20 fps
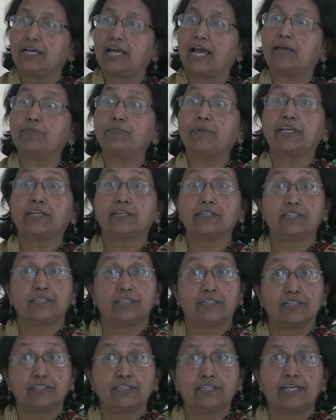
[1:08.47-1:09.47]
And my kids
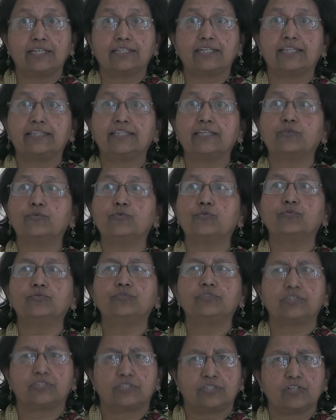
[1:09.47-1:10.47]
hear that and they go,
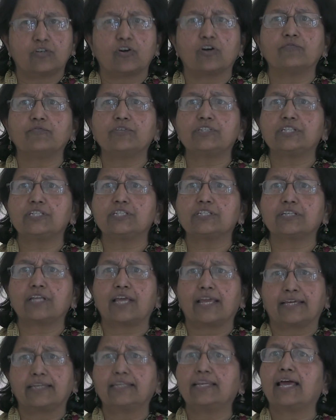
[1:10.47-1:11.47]
this is a conversation
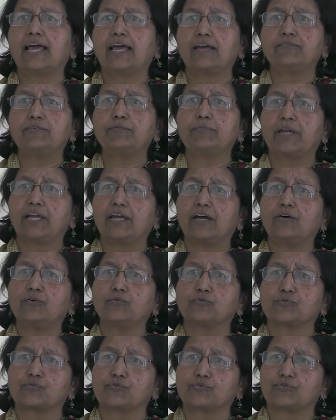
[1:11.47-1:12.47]
I can have in my
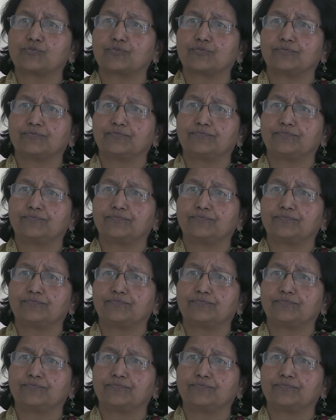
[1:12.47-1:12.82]
house.